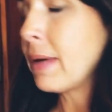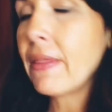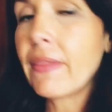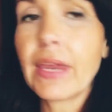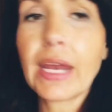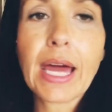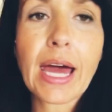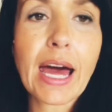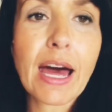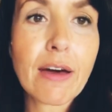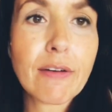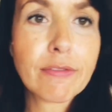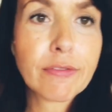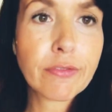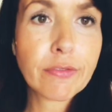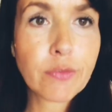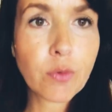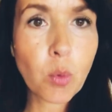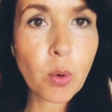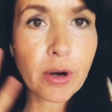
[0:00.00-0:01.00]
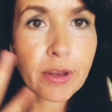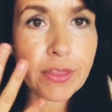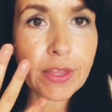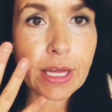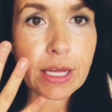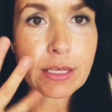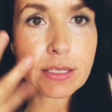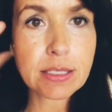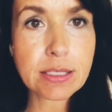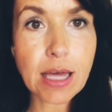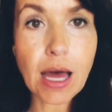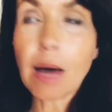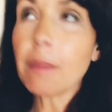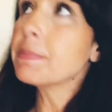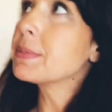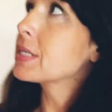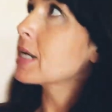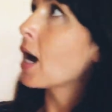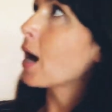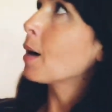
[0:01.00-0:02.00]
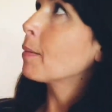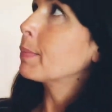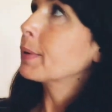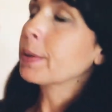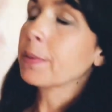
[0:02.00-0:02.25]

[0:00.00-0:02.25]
and then I have four things up top,